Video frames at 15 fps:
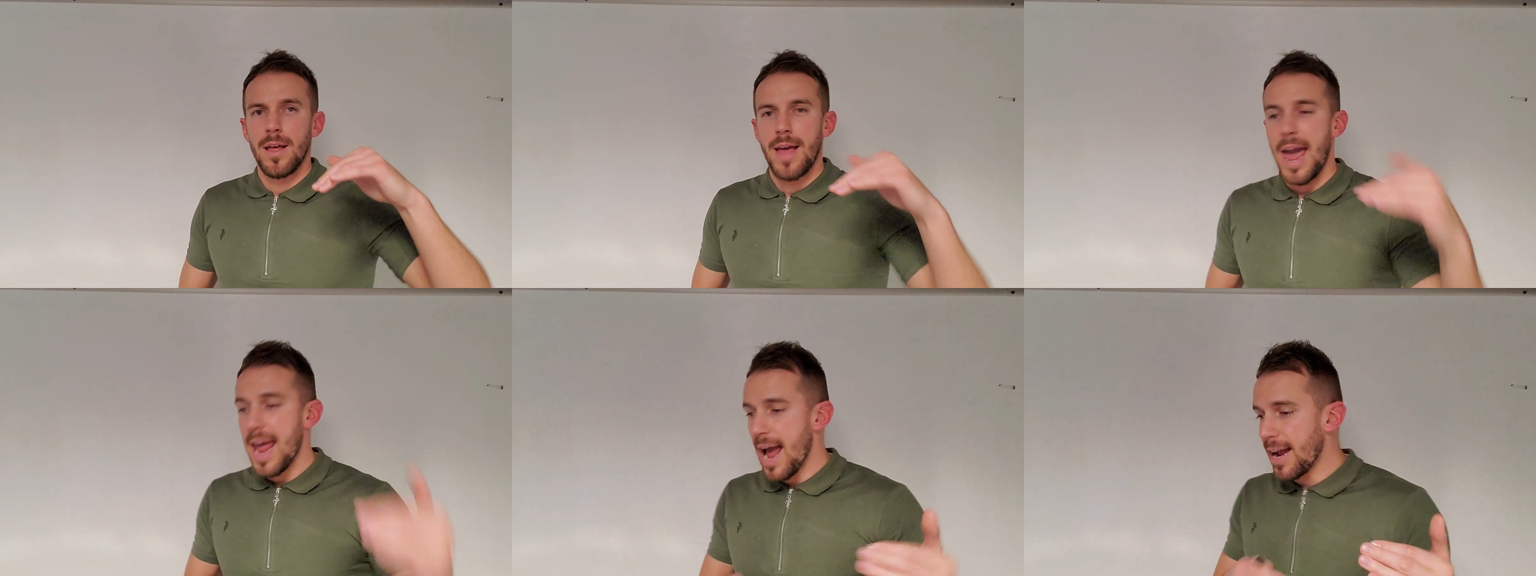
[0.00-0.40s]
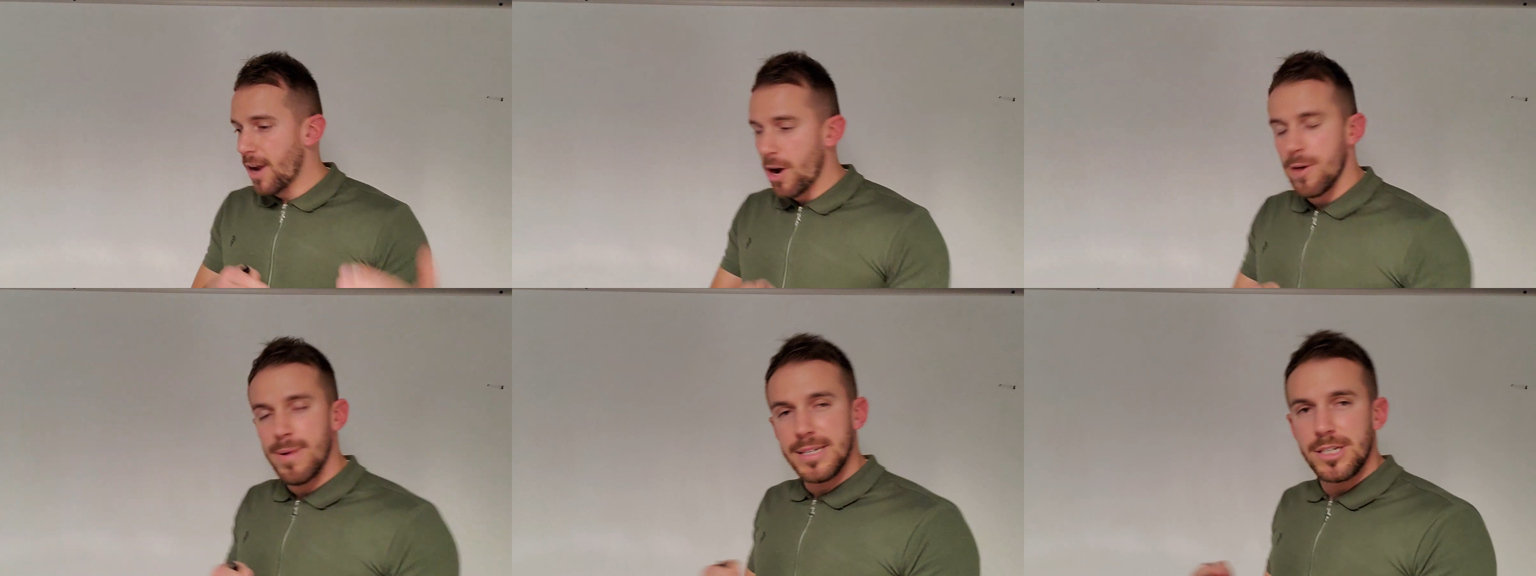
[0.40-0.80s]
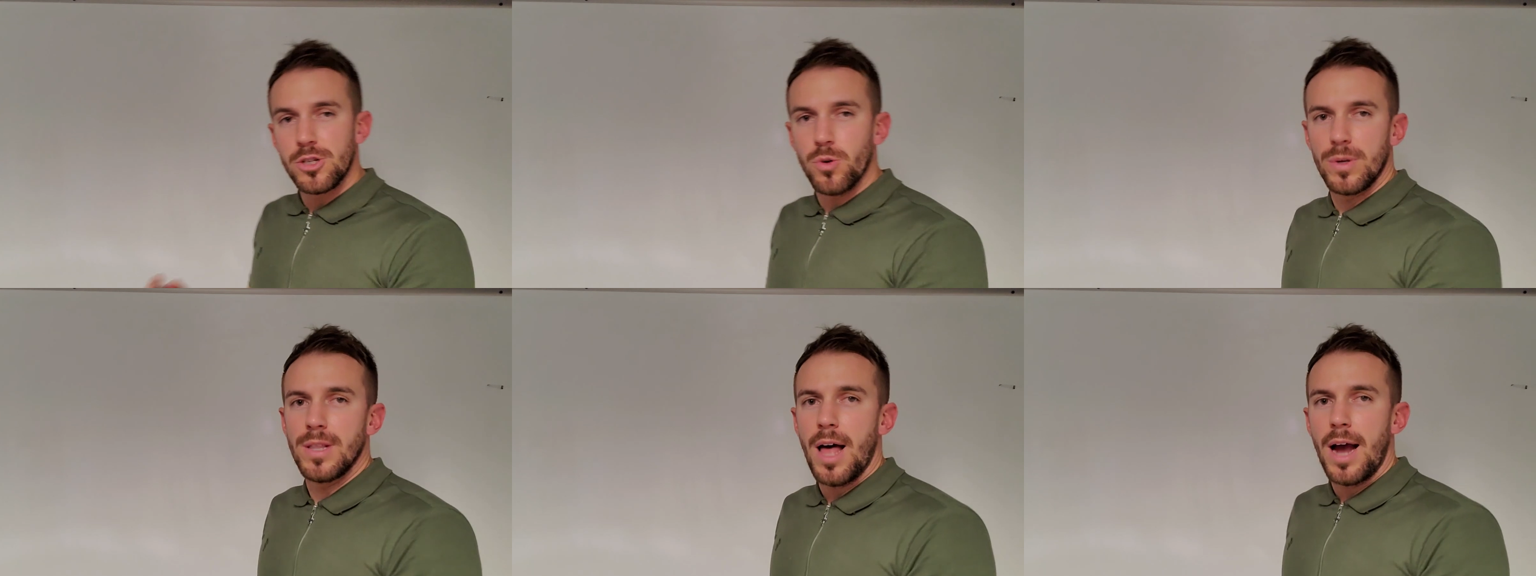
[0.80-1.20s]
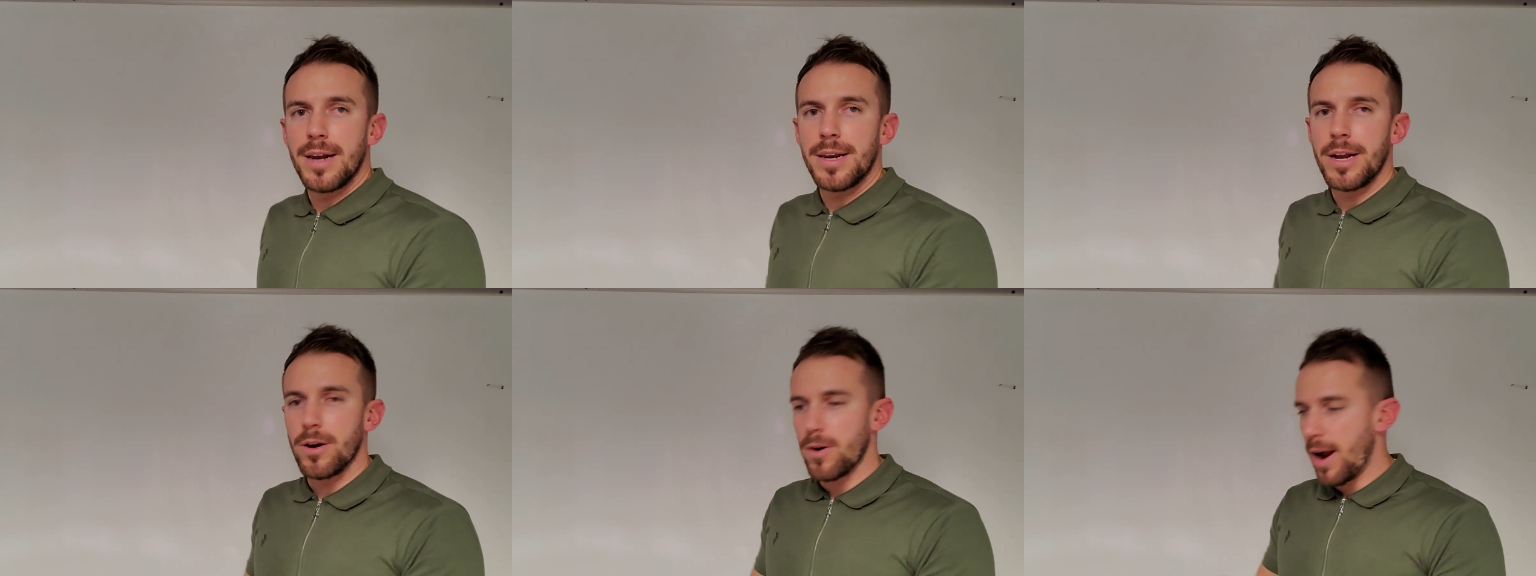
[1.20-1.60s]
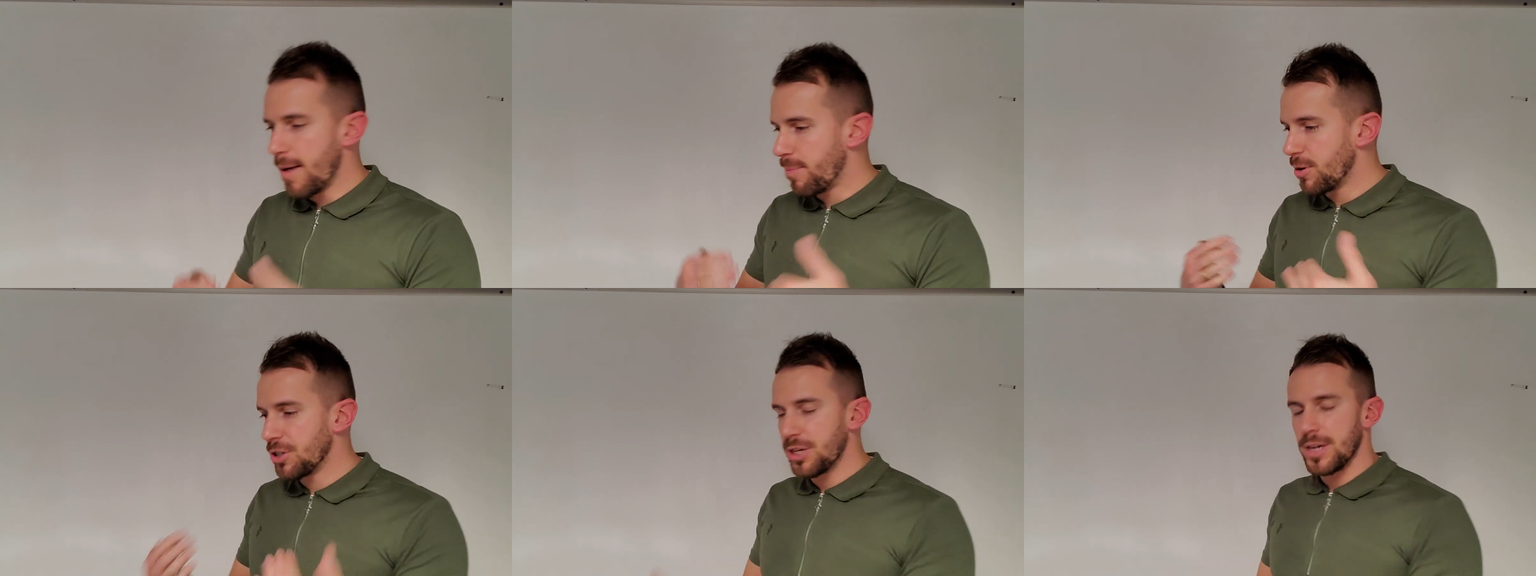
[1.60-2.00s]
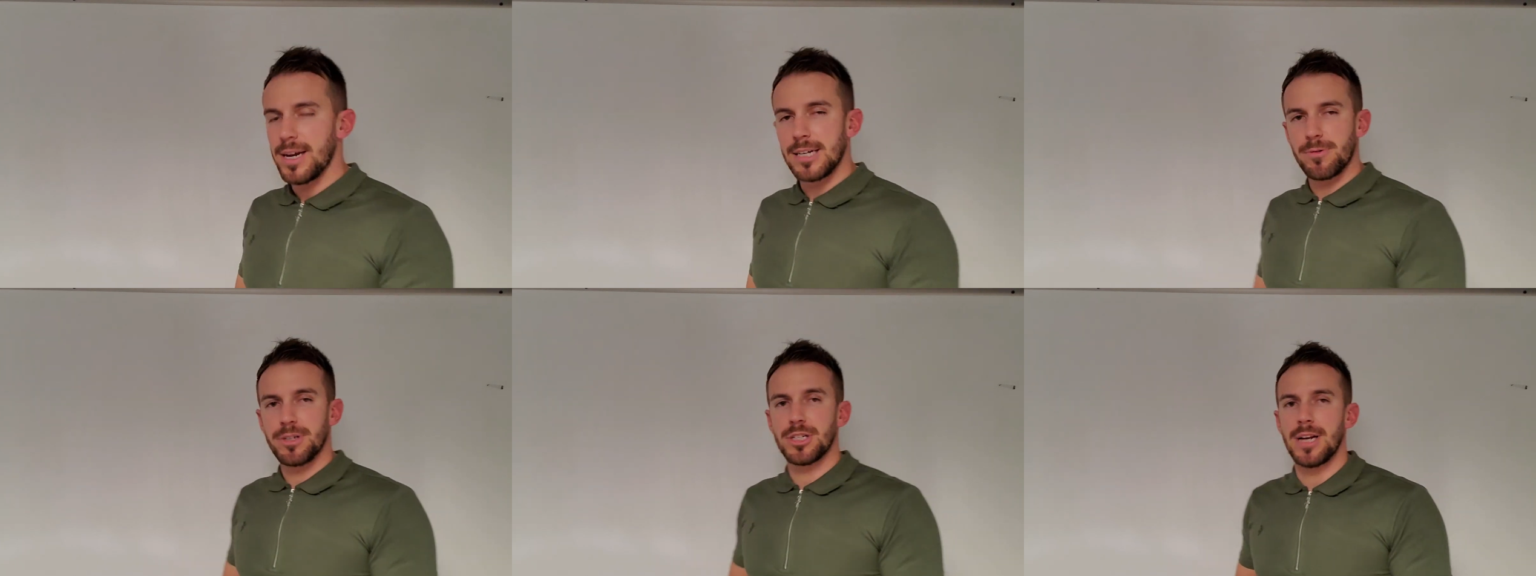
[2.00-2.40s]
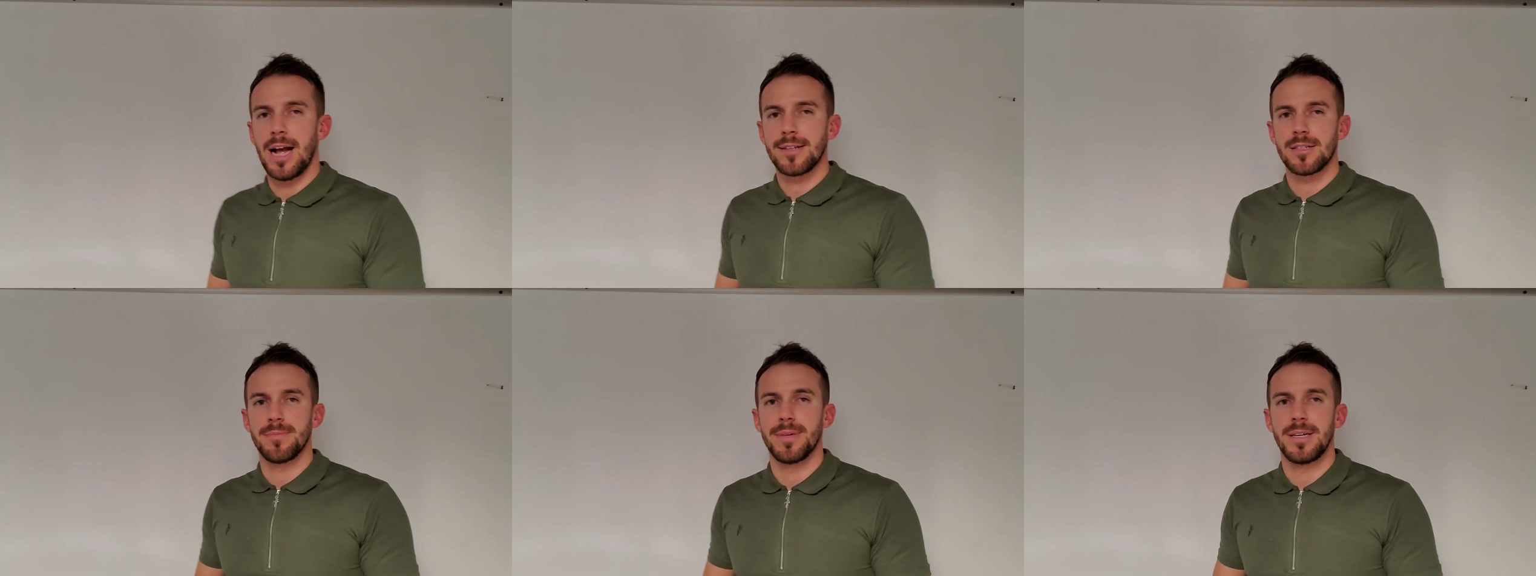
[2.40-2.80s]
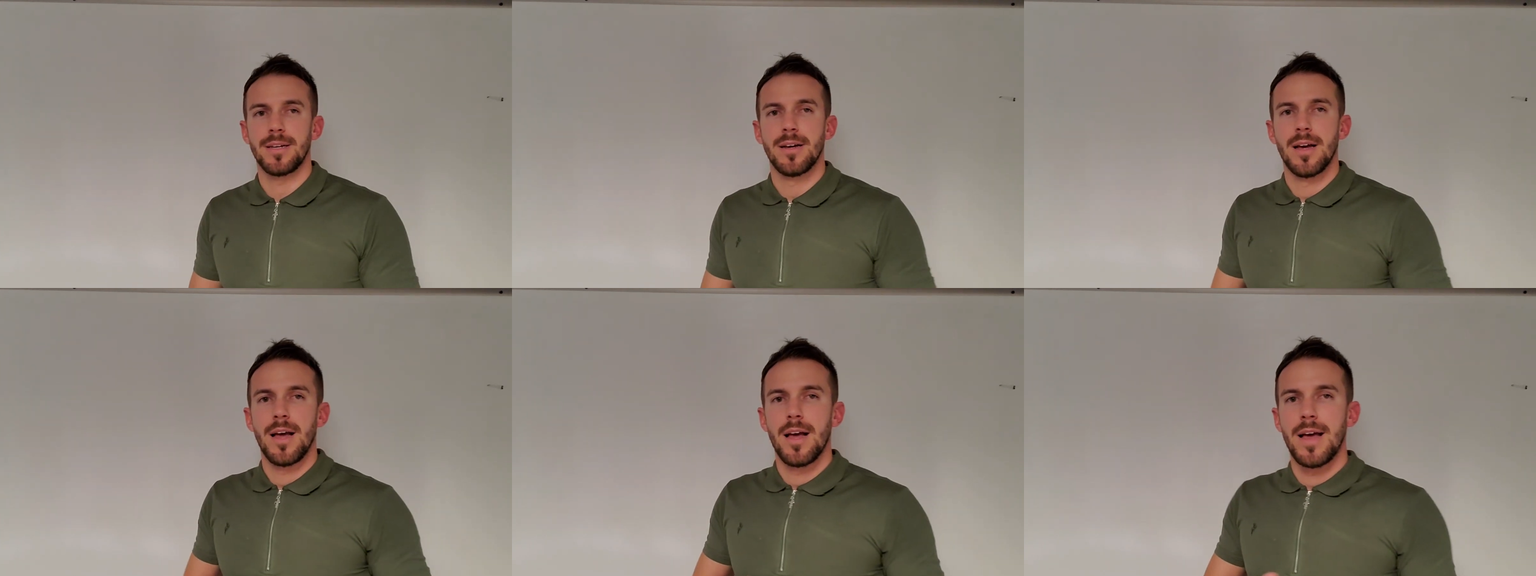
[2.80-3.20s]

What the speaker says: hey, I got your message online here. I appreciate you guys reaching out to me.